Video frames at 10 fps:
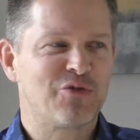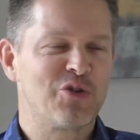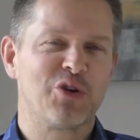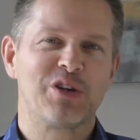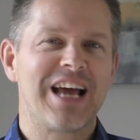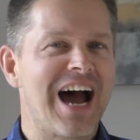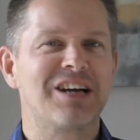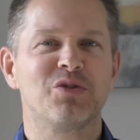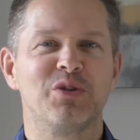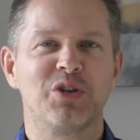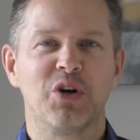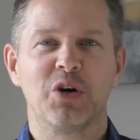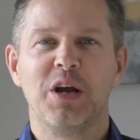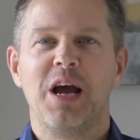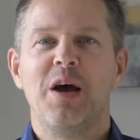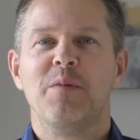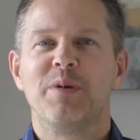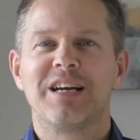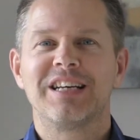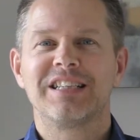for their tax return,
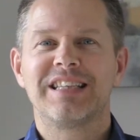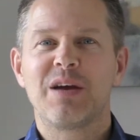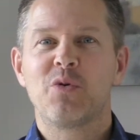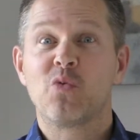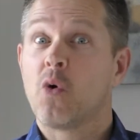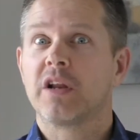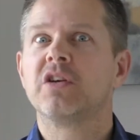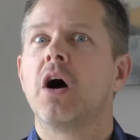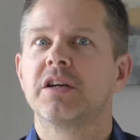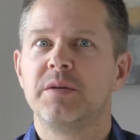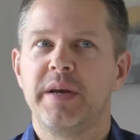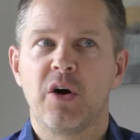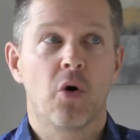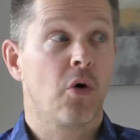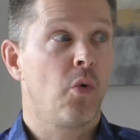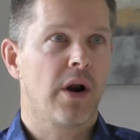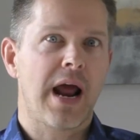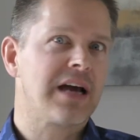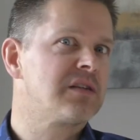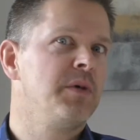because they would want to talk to me or want to
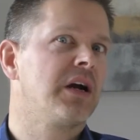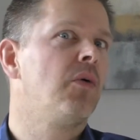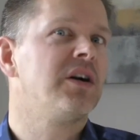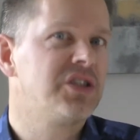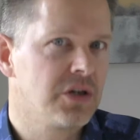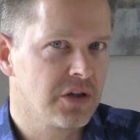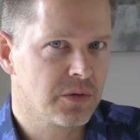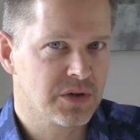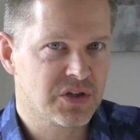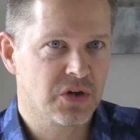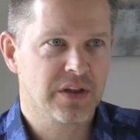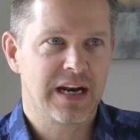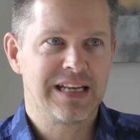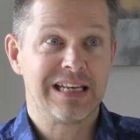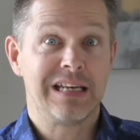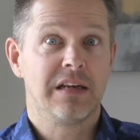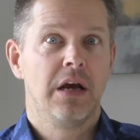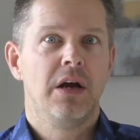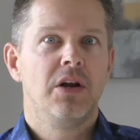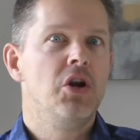ask me a question on the return that I didn't
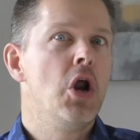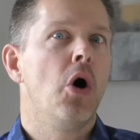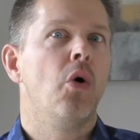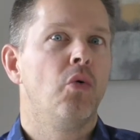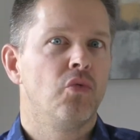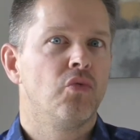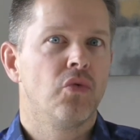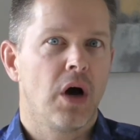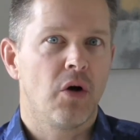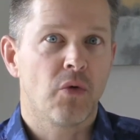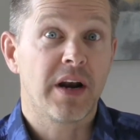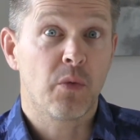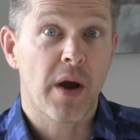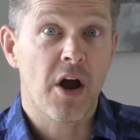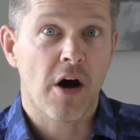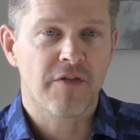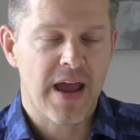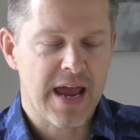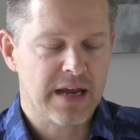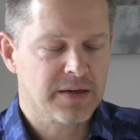know right away
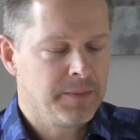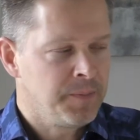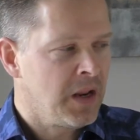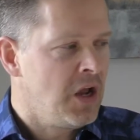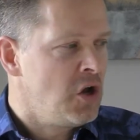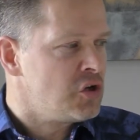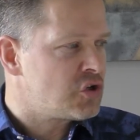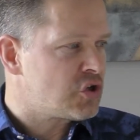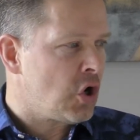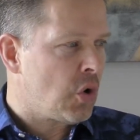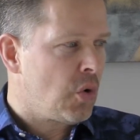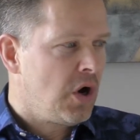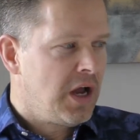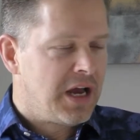offhand. So